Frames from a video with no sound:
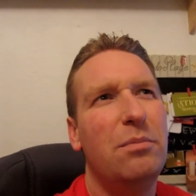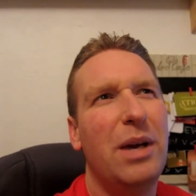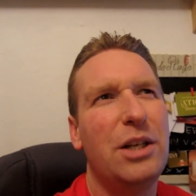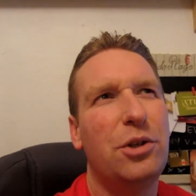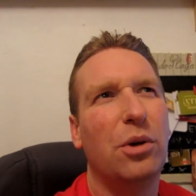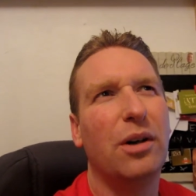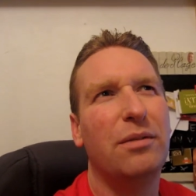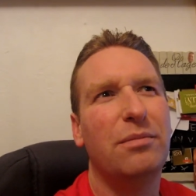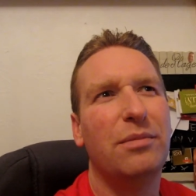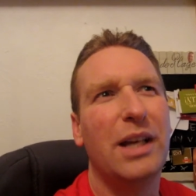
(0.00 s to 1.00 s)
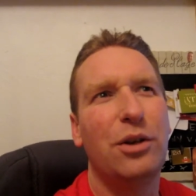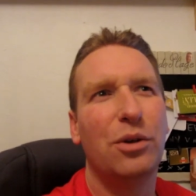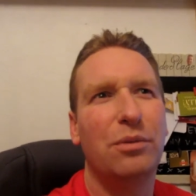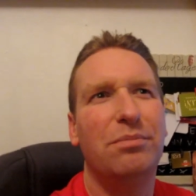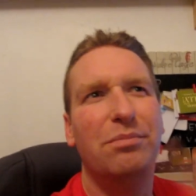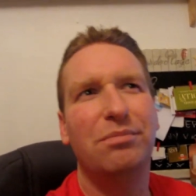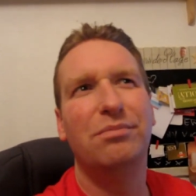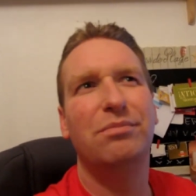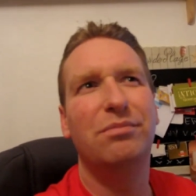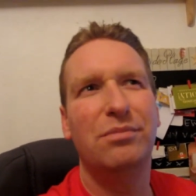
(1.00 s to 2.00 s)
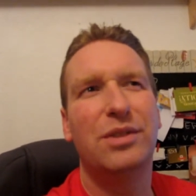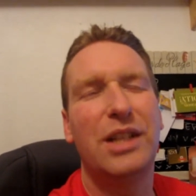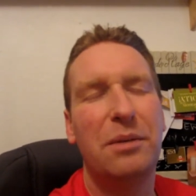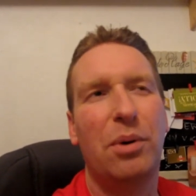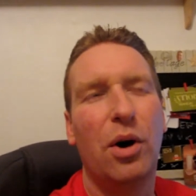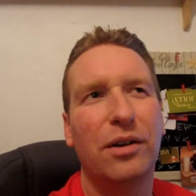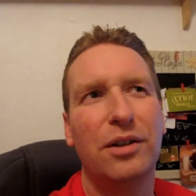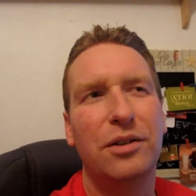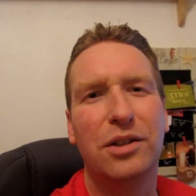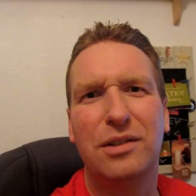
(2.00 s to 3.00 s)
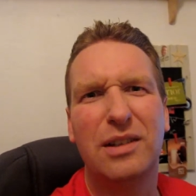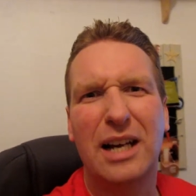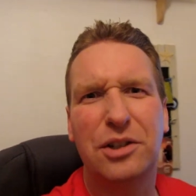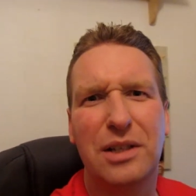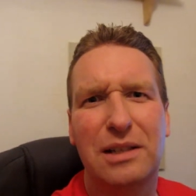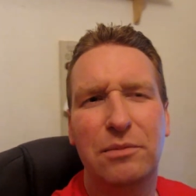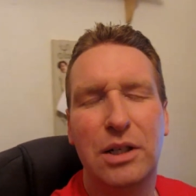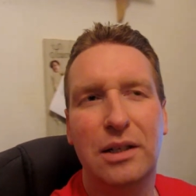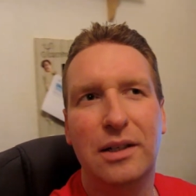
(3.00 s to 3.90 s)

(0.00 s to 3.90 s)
make sure that your said partner doesn't actually